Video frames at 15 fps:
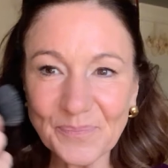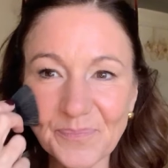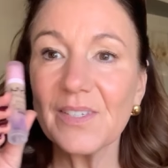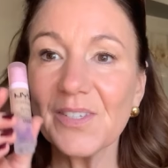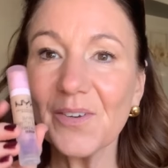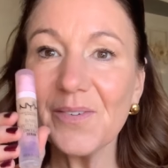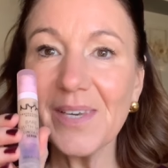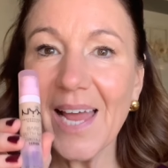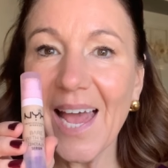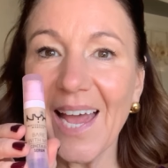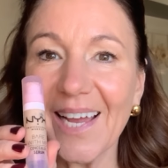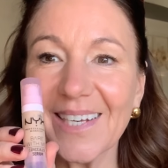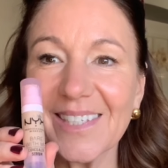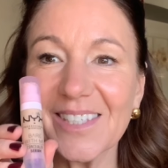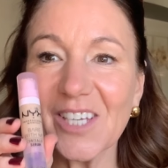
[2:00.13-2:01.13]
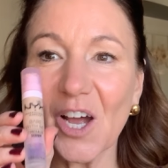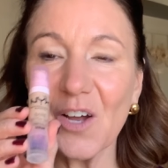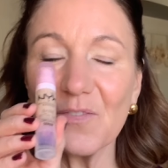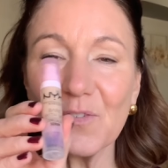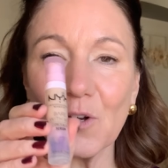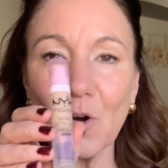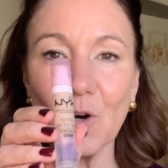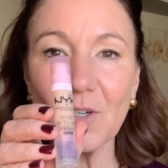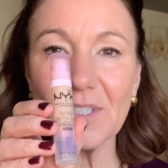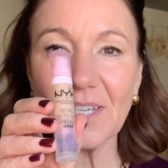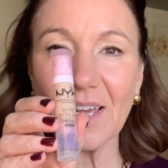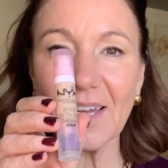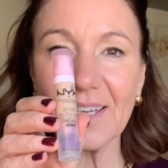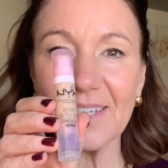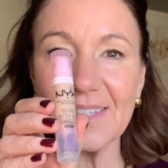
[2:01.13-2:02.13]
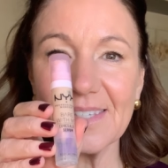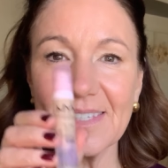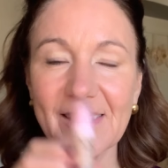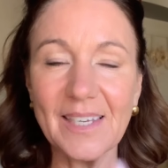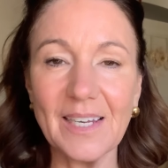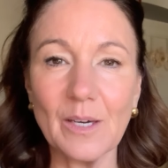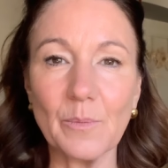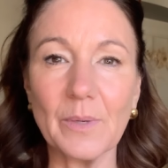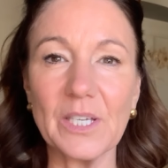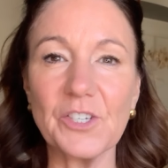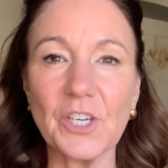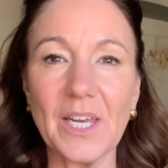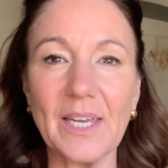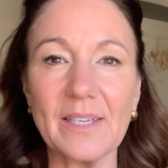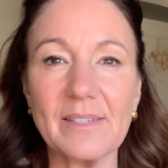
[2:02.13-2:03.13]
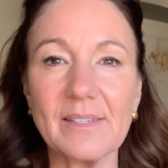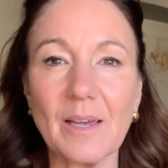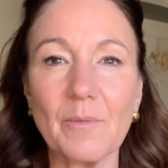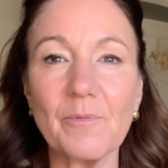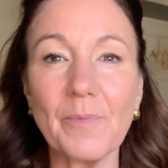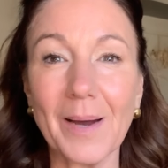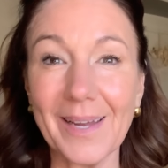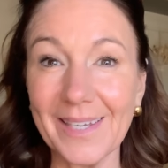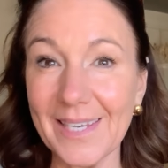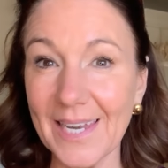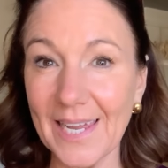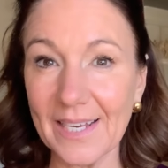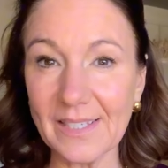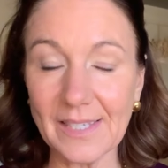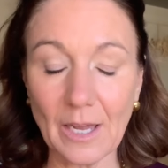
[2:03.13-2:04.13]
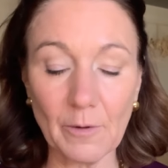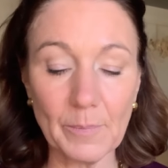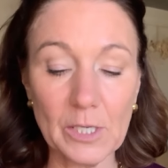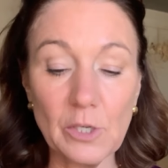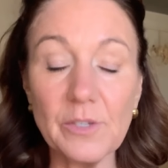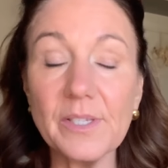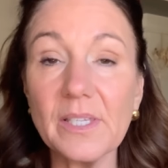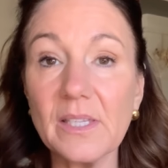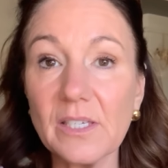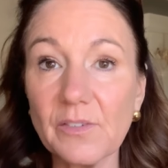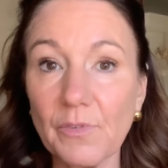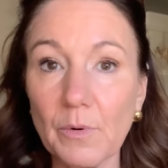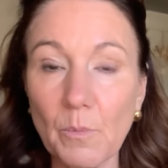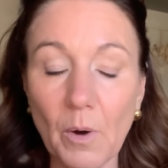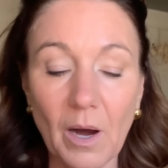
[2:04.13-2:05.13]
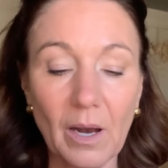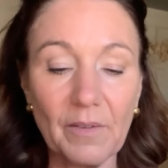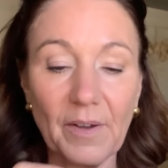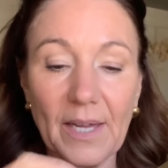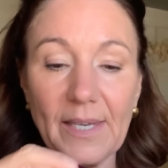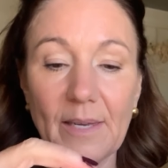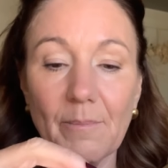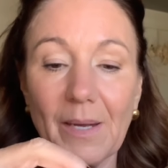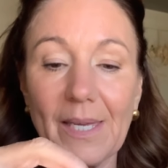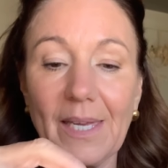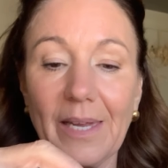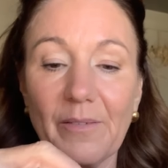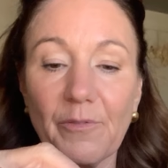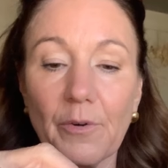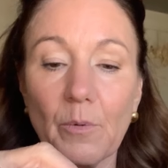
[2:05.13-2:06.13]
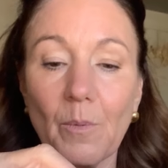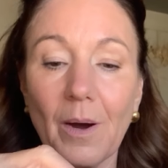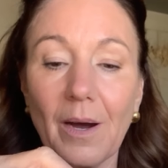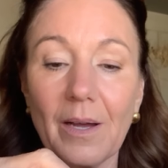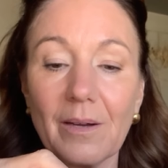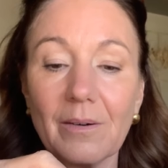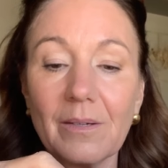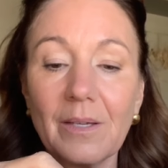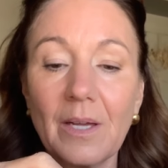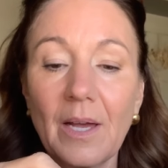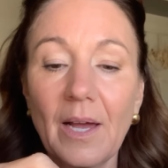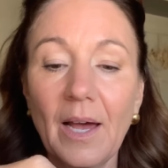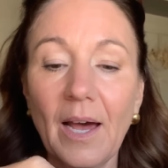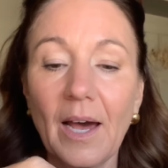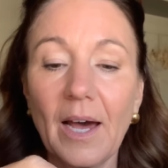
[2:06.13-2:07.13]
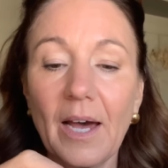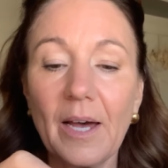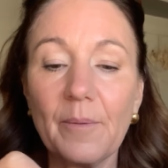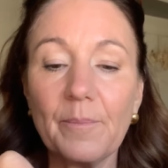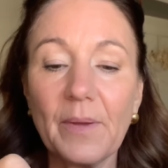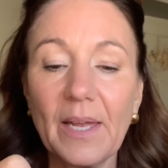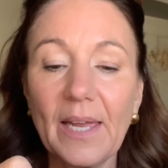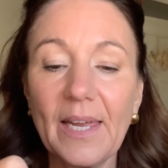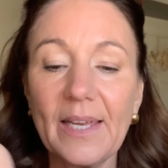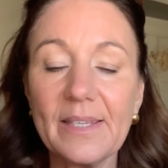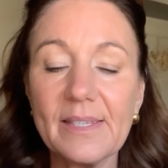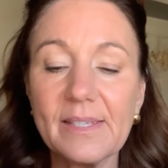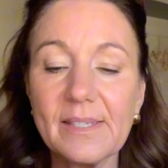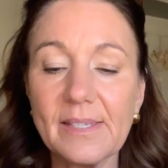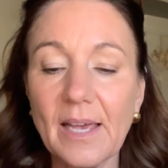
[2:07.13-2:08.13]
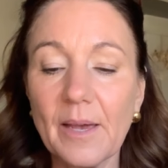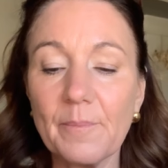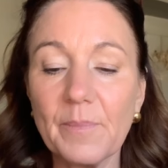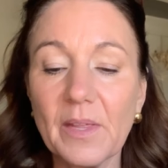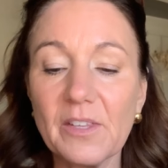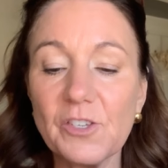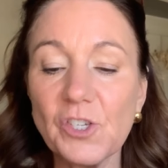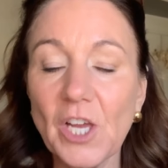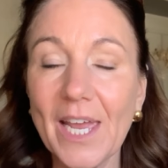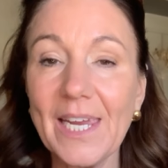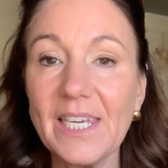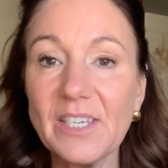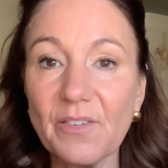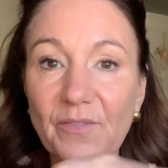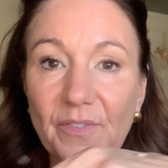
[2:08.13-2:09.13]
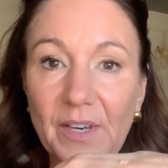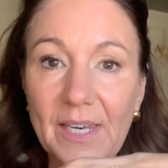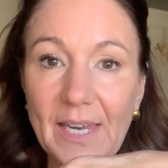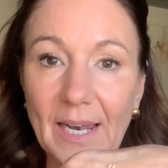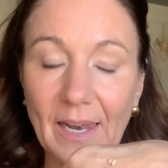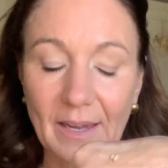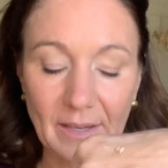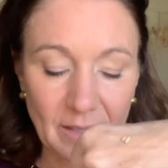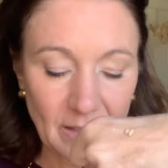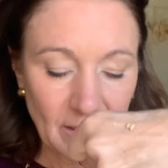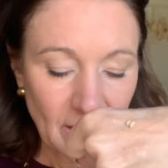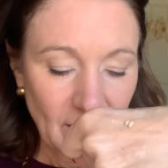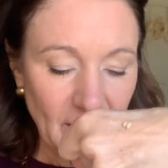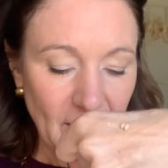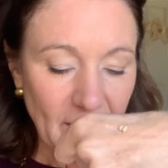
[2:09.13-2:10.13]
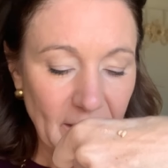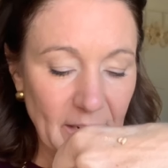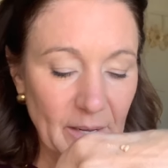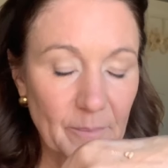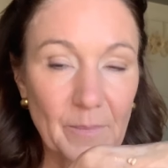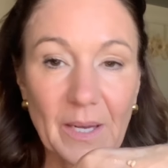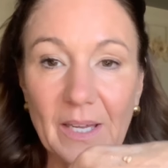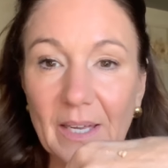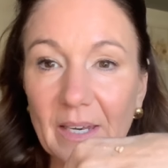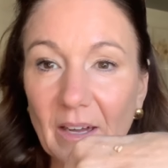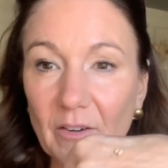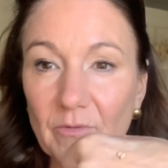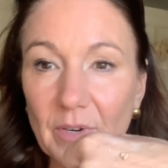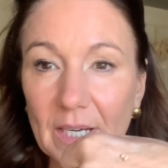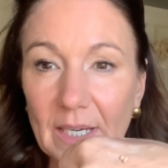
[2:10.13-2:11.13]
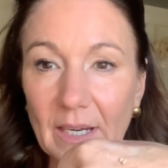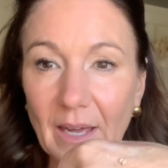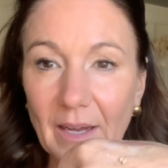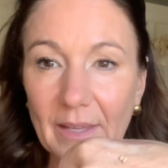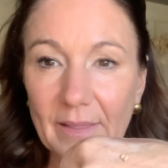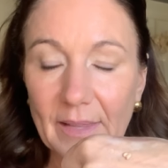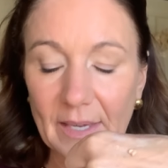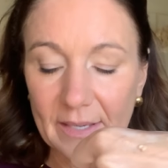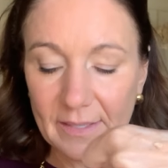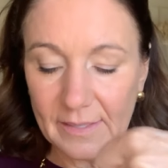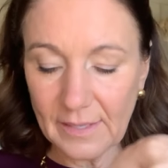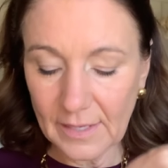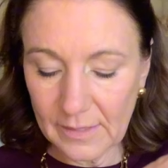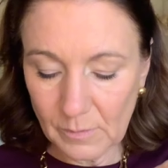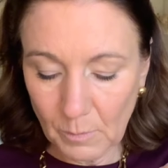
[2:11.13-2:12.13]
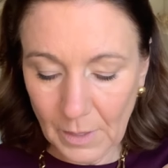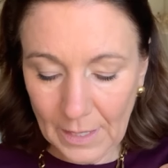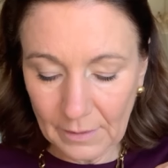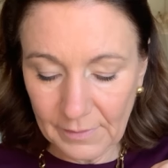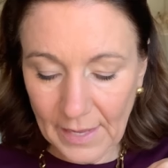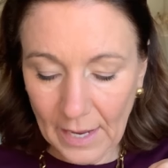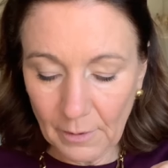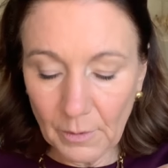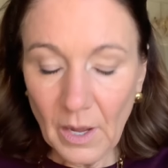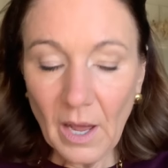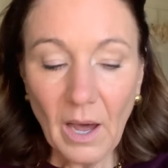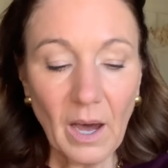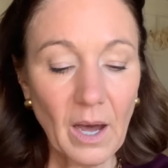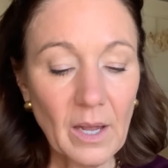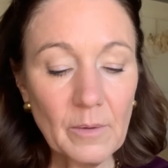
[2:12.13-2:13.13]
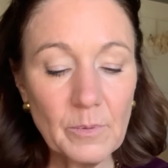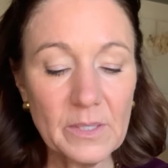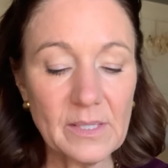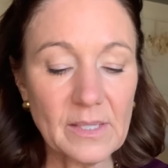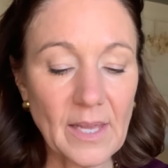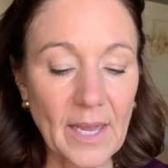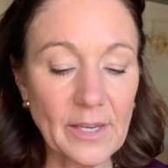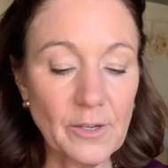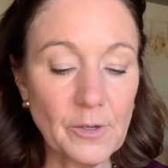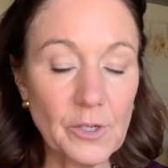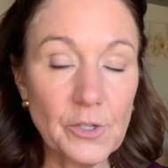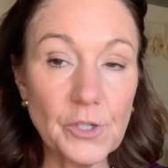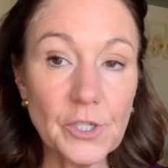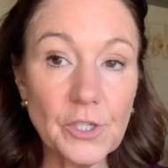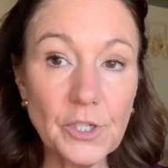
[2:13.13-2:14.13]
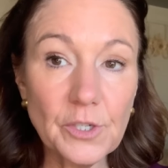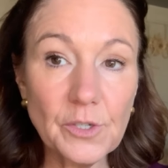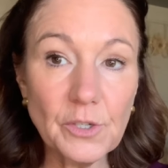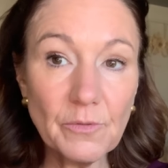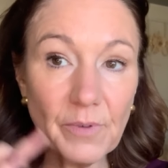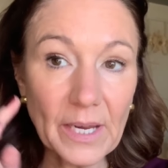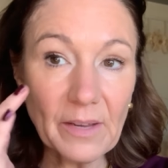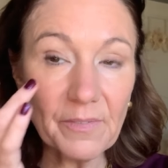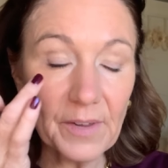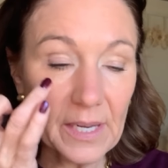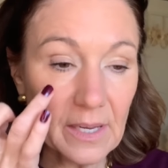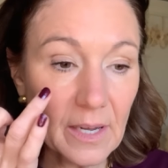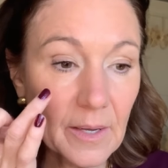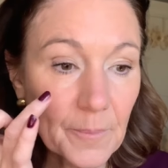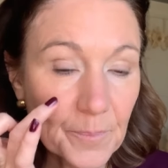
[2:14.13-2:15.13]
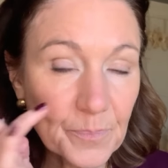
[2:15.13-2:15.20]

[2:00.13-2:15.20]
So next I've got a concealer, which is by NYX. Now I've been using this for a while. I've had it in my kit for a while. It's shade Vanilla. And I really like this as well. Now I would say you could just use your ring finger.